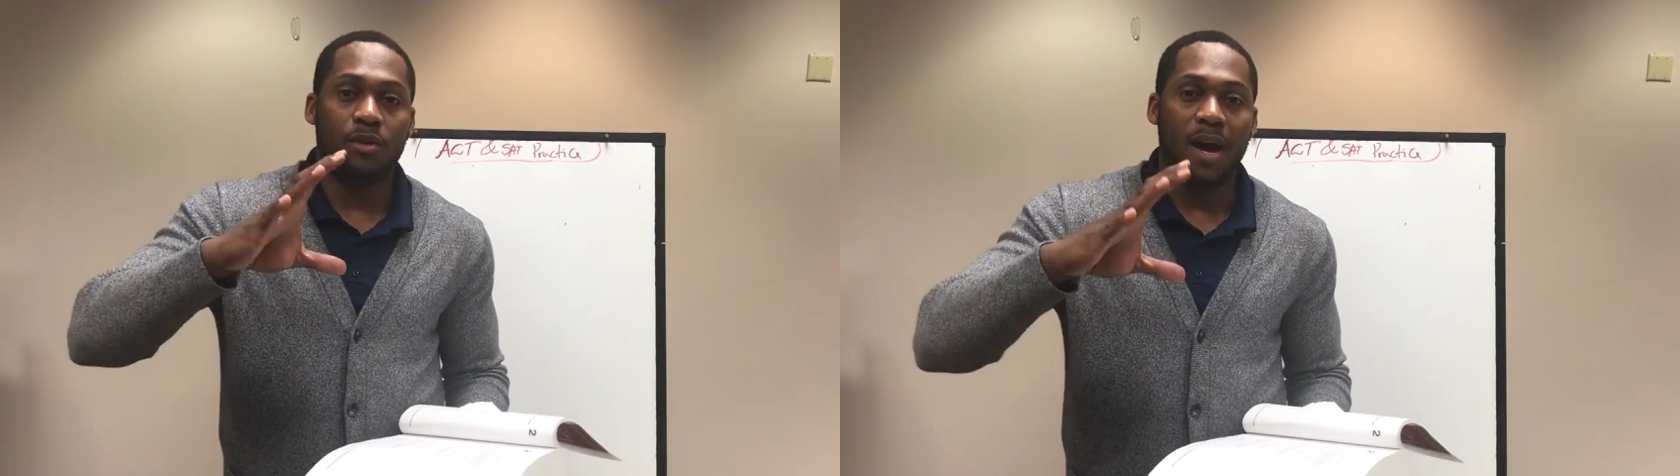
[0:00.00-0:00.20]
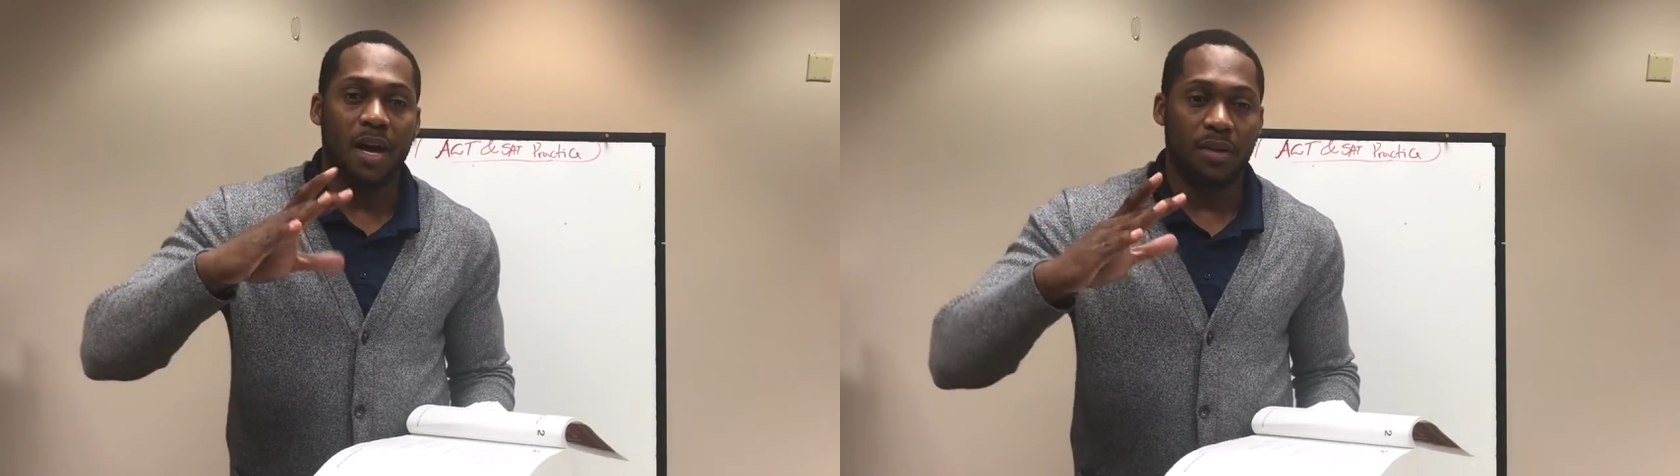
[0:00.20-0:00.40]

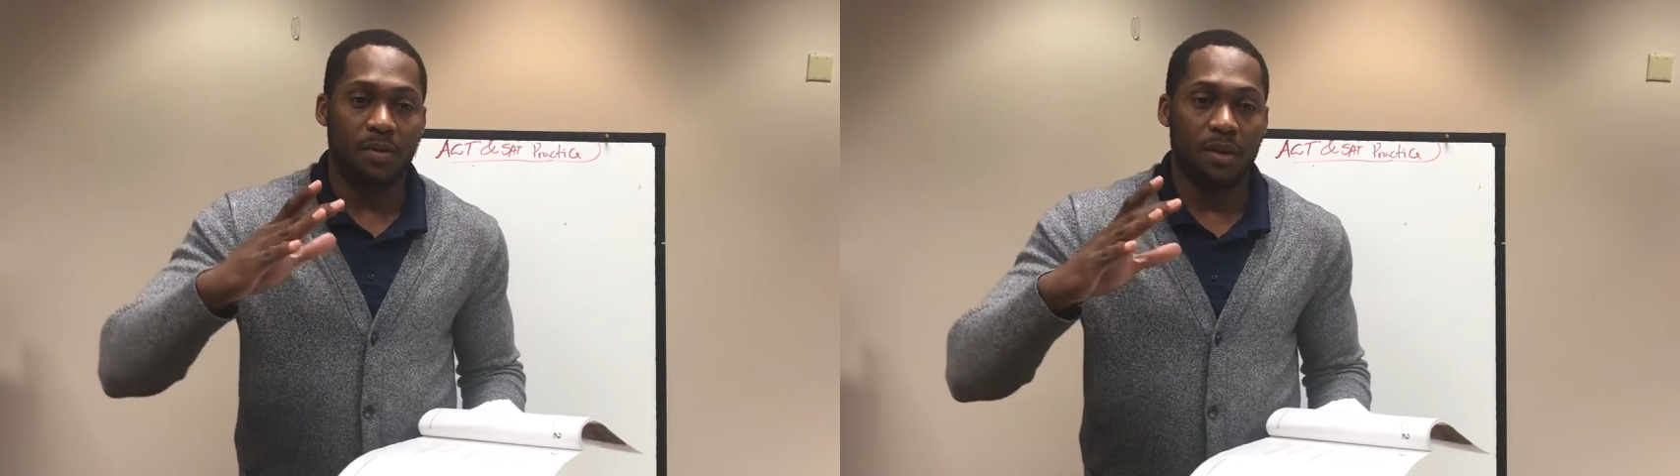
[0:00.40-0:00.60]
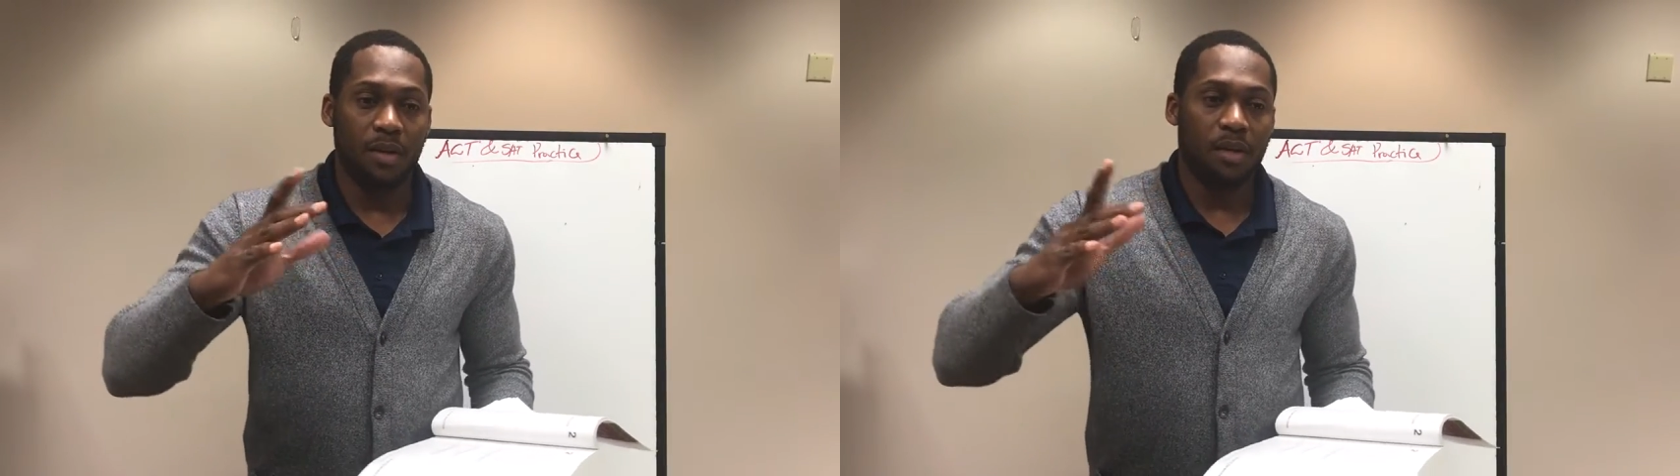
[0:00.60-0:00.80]
know how to
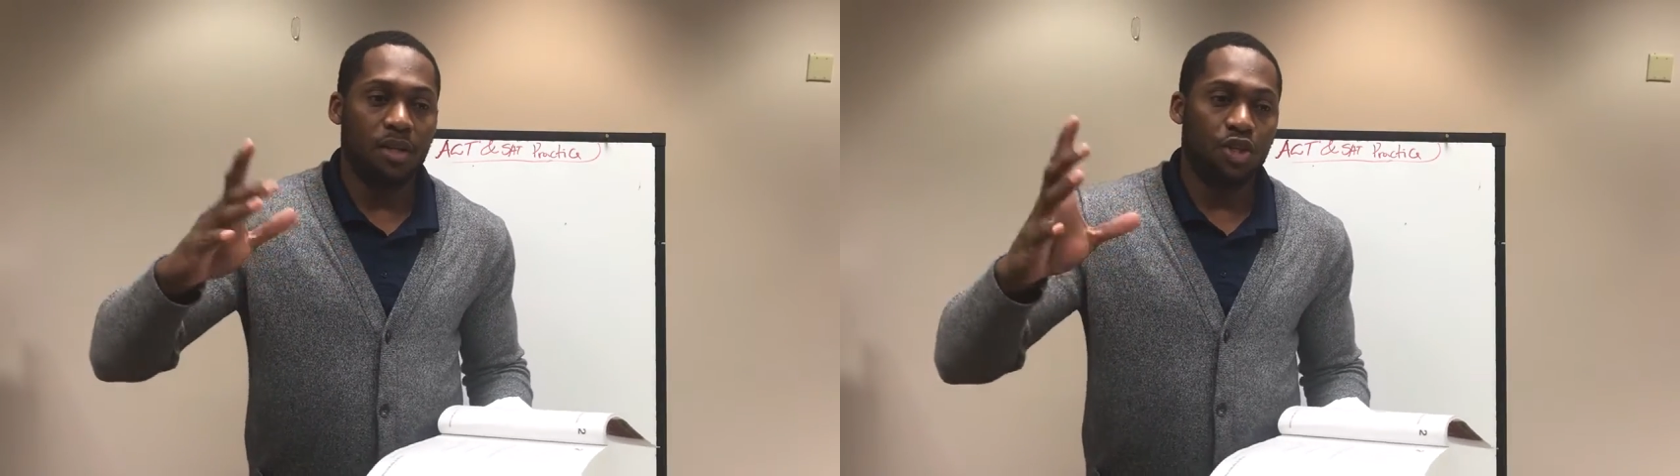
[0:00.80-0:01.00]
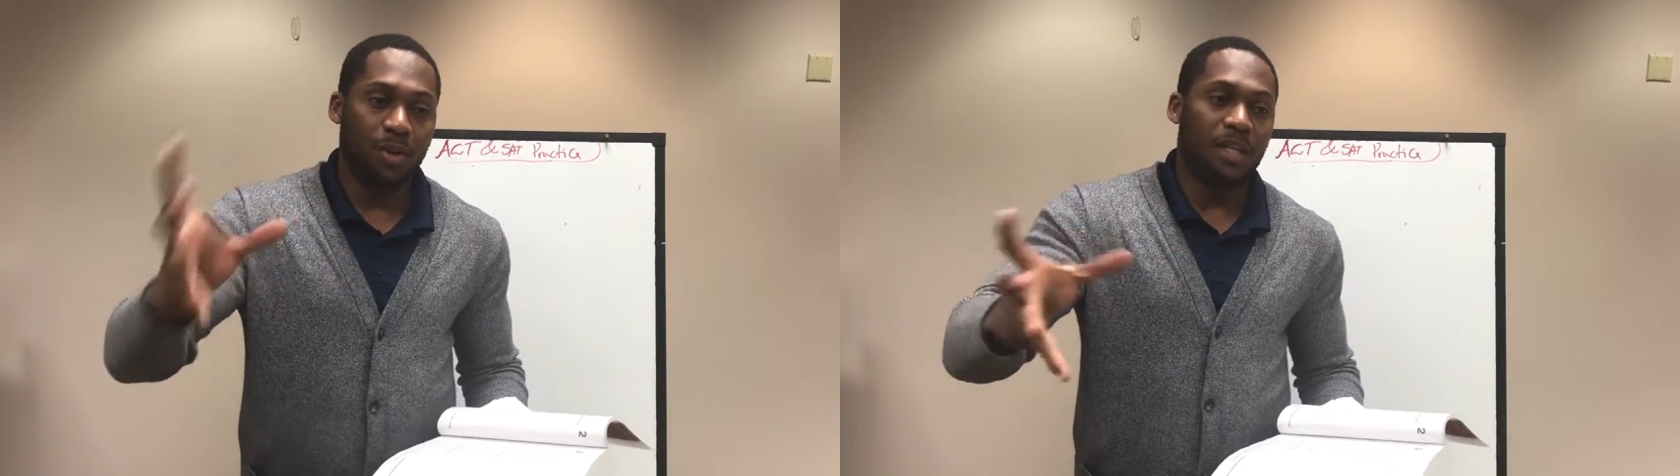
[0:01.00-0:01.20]

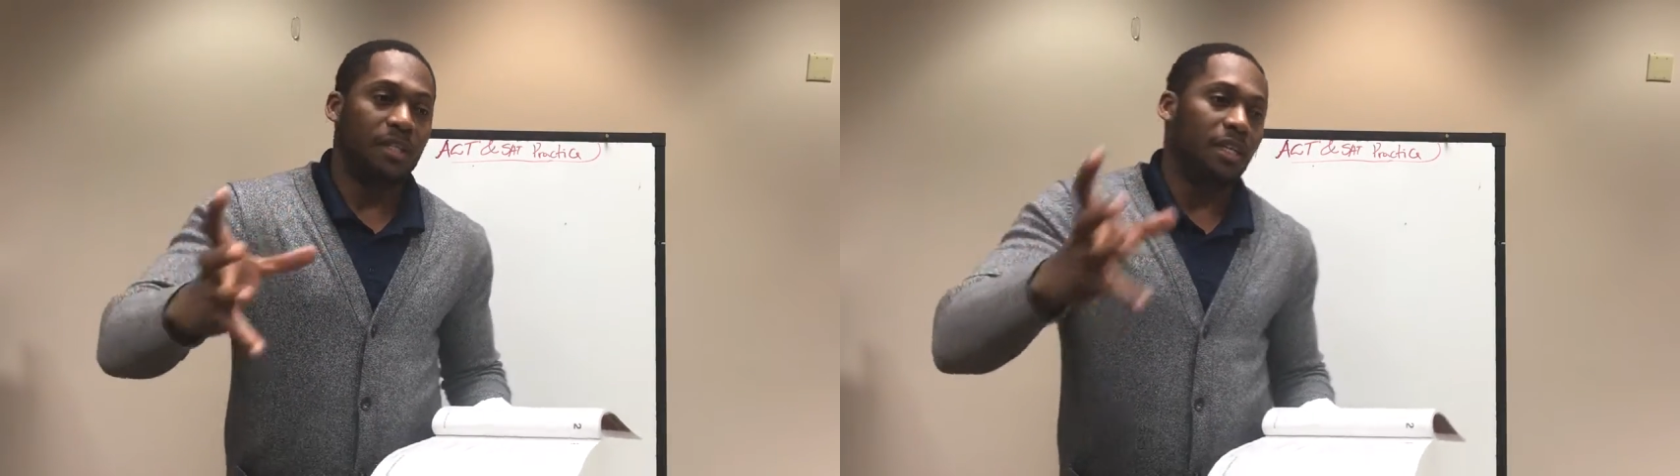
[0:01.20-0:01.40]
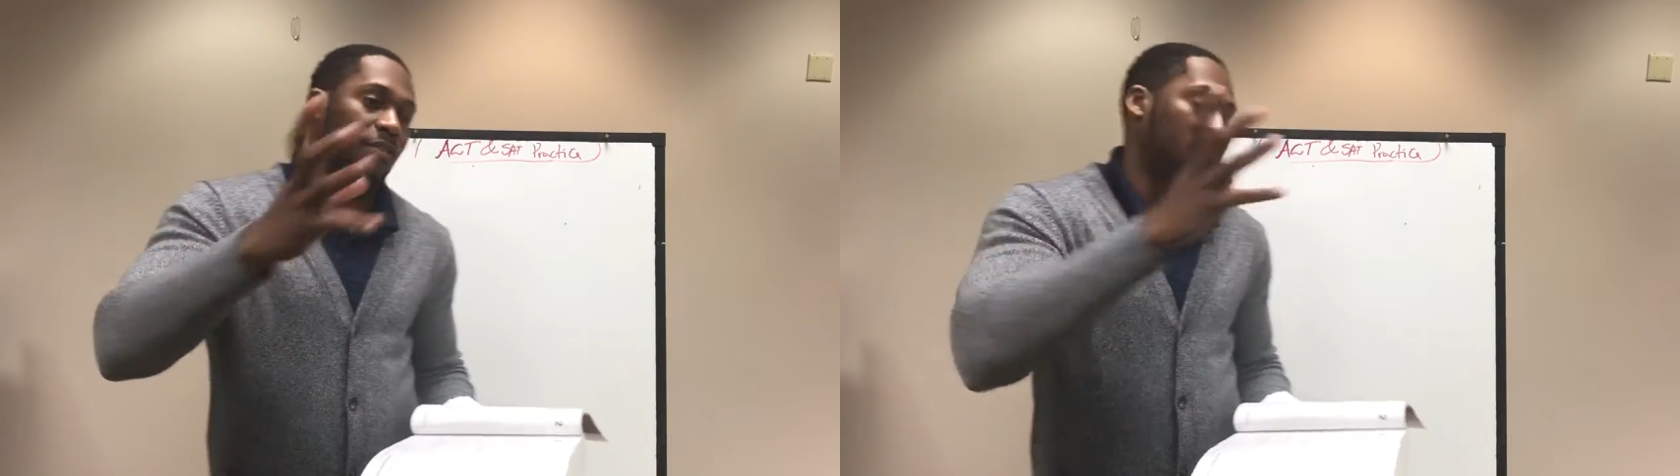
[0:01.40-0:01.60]
translate